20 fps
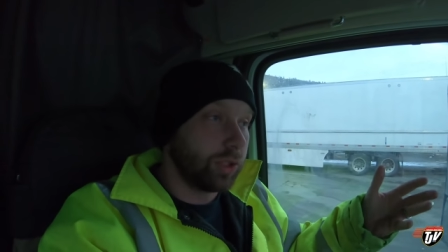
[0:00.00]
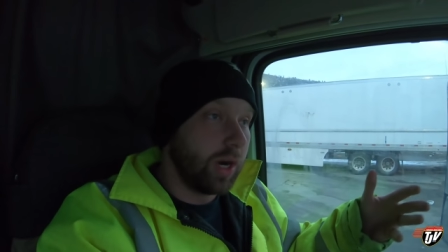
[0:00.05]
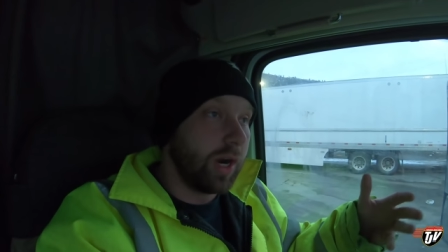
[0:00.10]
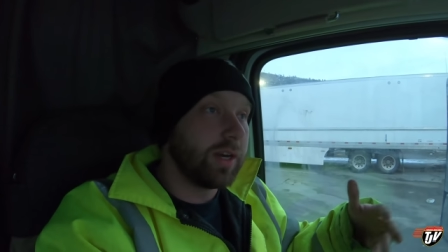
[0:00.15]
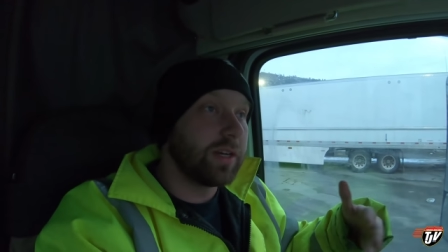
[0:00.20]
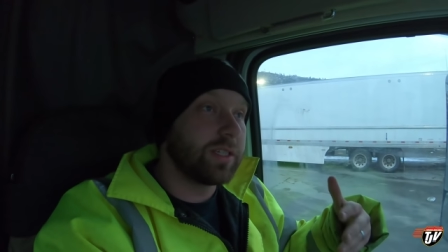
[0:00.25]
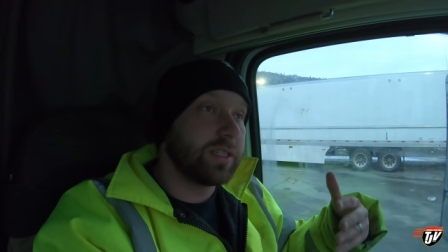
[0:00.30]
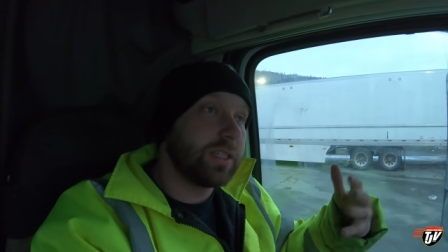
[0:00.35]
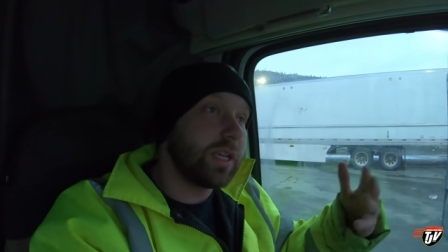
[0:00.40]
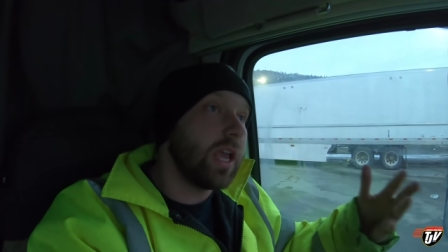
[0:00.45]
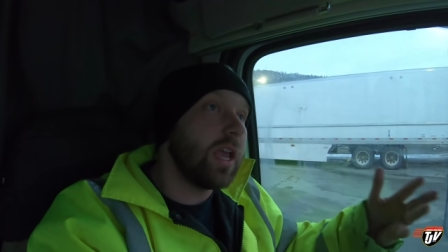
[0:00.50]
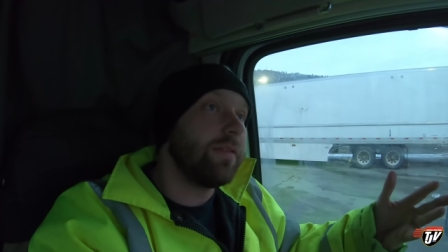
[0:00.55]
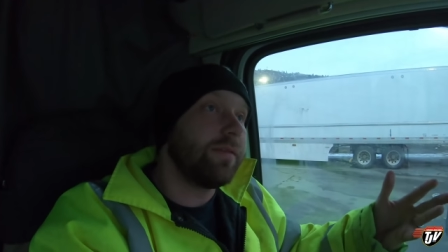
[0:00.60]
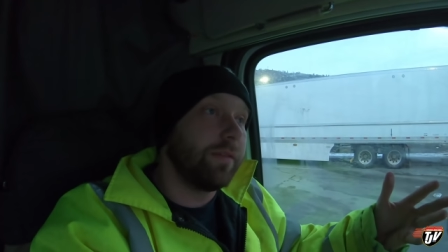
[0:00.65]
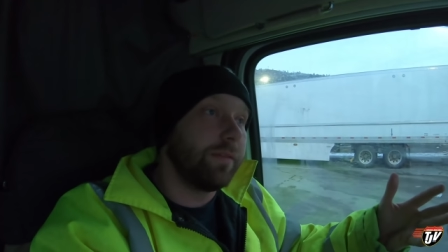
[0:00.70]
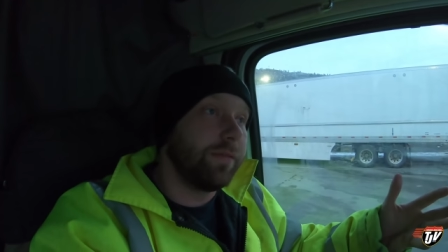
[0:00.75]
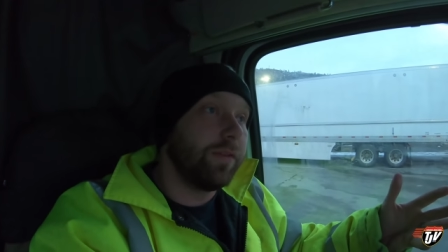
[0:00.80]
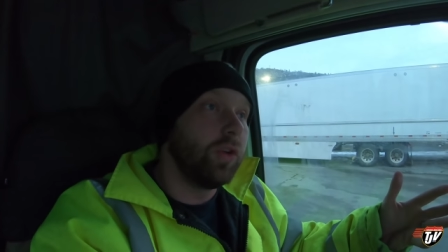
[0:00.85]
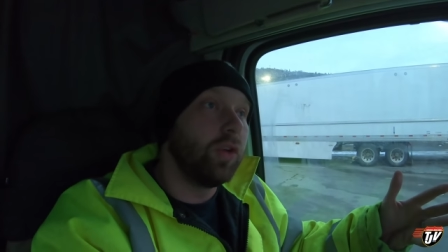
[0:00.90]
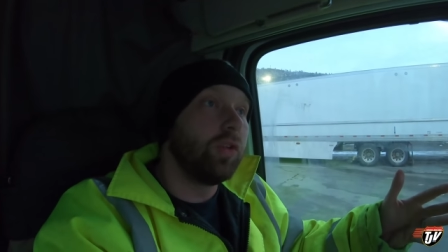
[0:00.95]
trying to
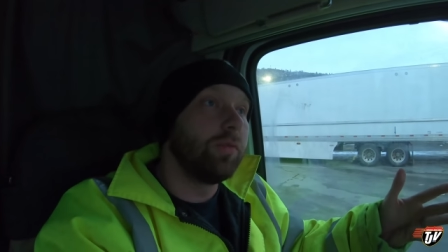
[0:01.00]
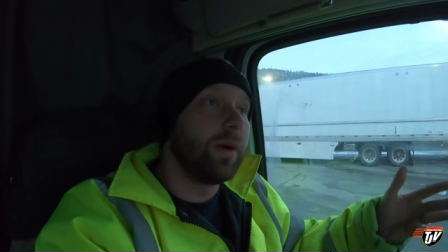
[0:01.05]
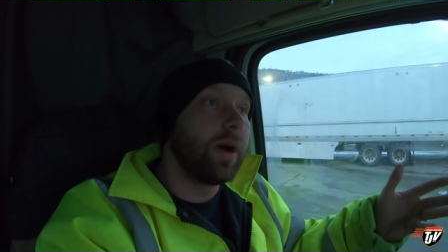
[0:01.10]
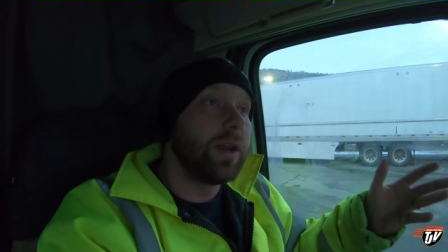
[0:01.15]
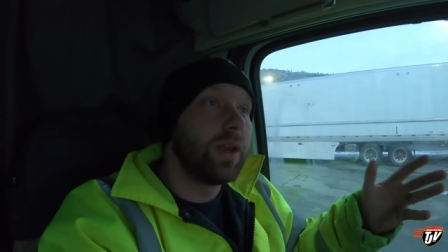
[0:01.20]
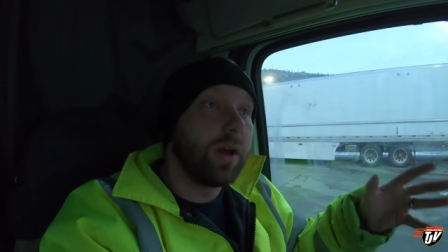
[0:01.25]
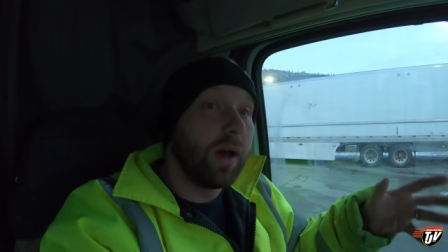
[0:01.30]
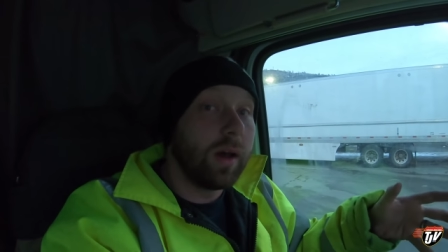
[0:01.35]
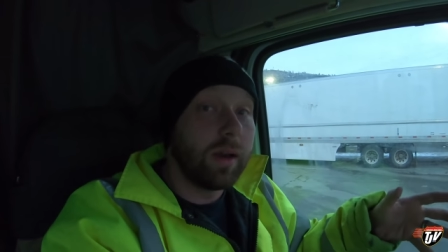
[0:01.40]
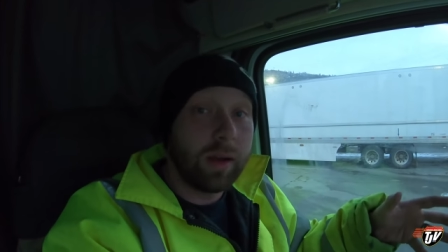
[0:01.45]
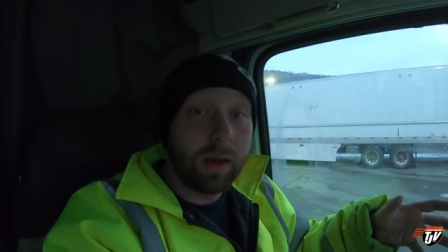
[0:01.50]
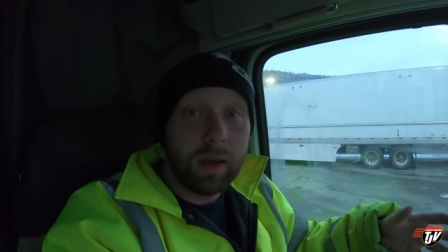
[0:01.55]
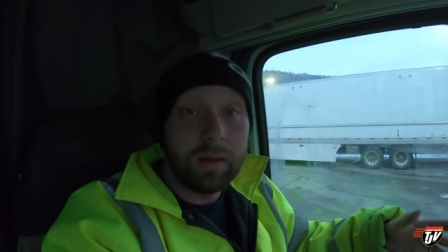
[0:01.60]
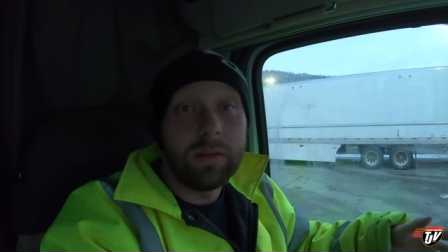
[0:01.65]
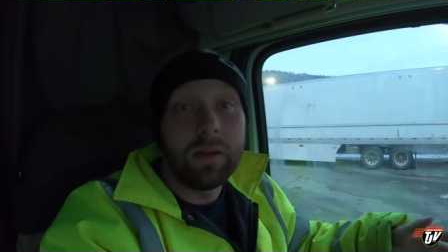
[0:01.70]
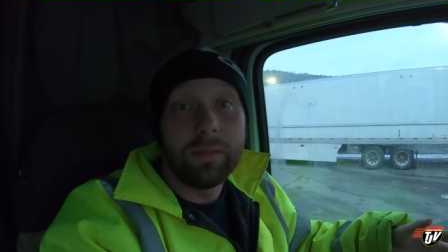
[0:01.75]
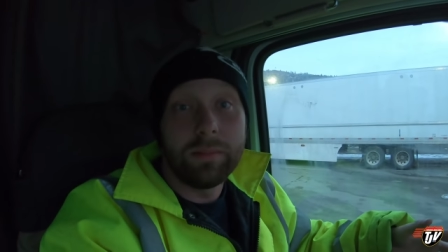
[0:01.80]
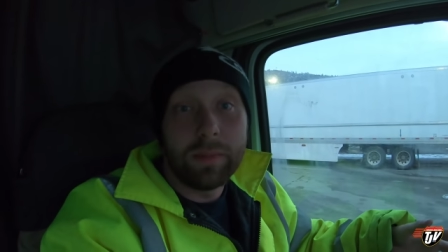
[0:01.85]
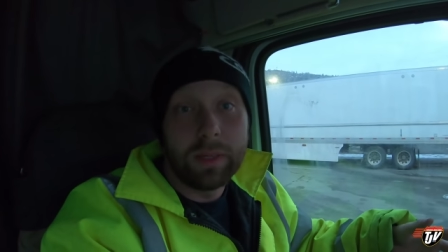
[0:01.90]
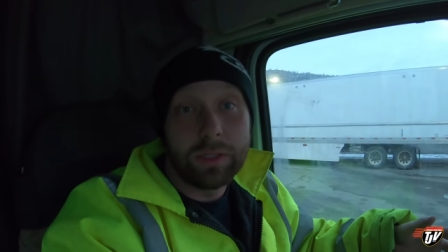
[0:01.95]
save in fuel by not
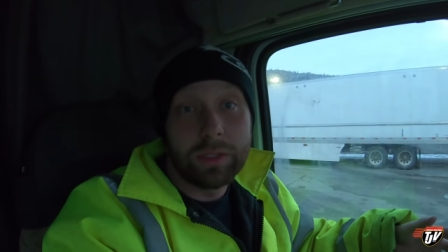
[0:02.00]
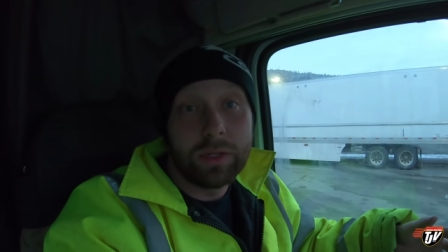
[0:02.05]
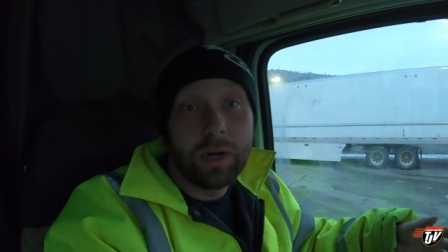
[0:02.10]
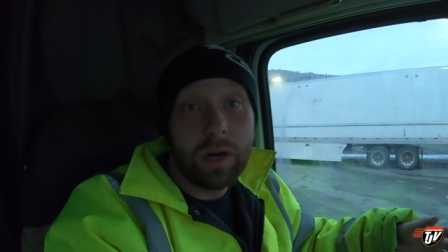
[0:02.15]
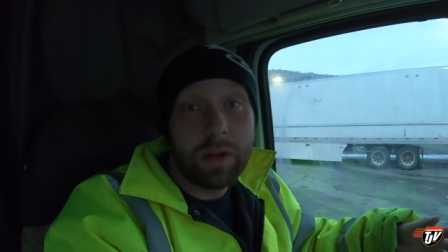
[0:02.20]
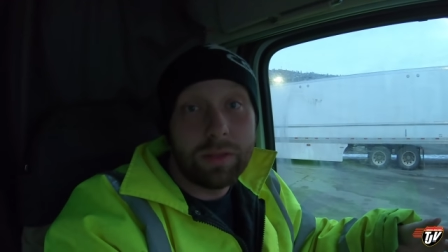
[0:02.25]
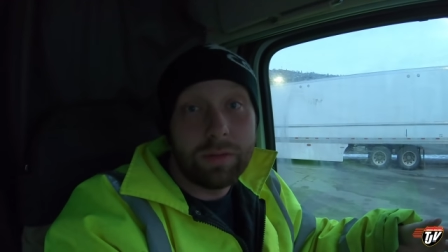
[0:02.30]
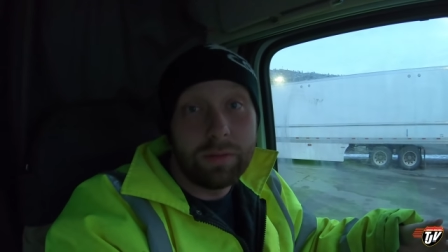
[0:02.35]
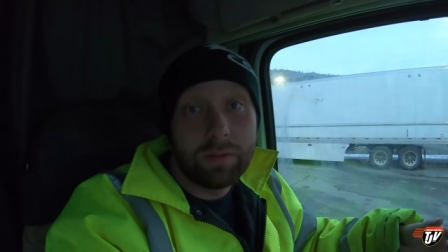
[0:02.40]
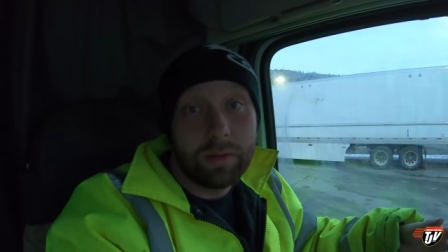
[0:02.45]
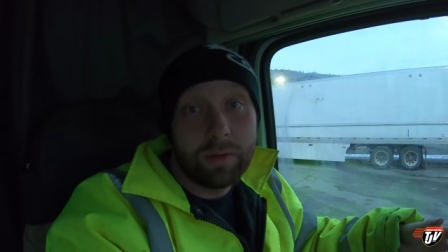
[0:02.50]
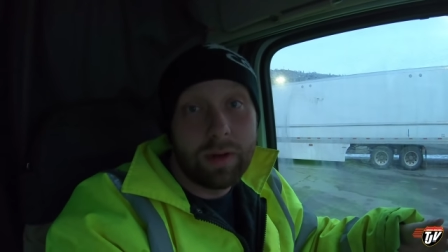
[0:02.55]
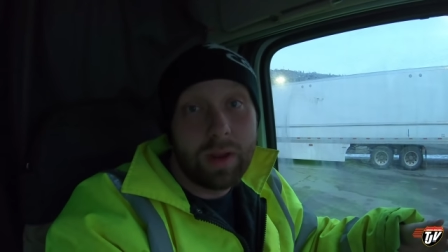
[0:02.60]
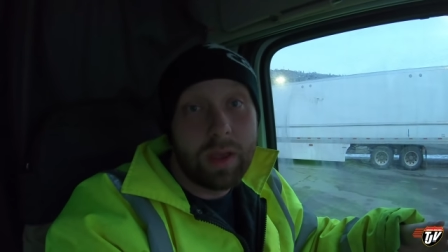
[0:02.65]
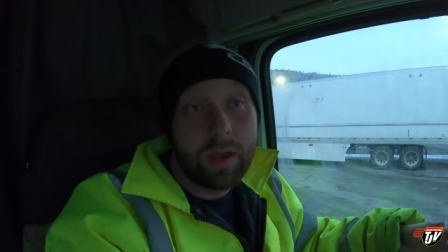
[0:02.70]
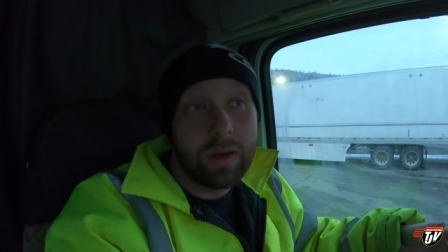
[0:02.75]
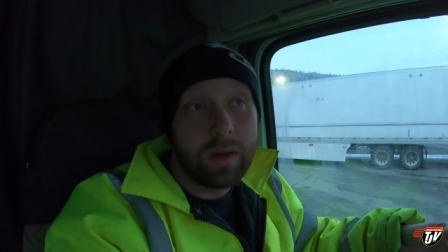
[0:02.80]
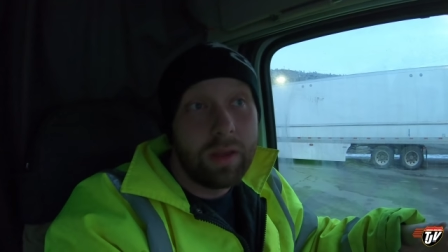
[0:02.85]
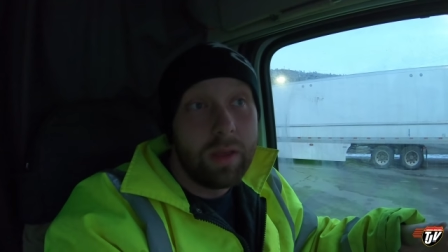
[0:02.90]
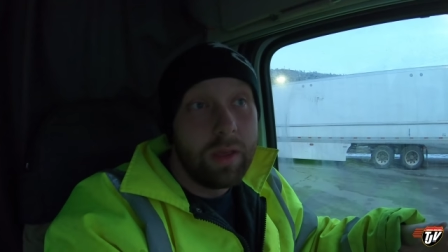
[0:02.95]
idling my truck through the
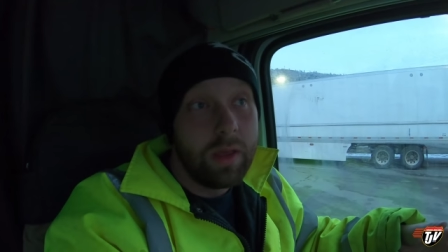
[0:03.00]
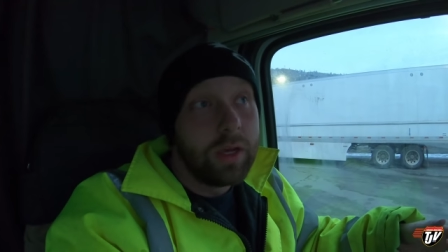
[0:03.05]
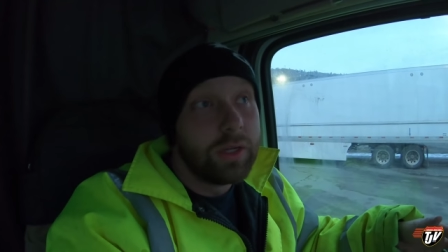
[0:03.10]
night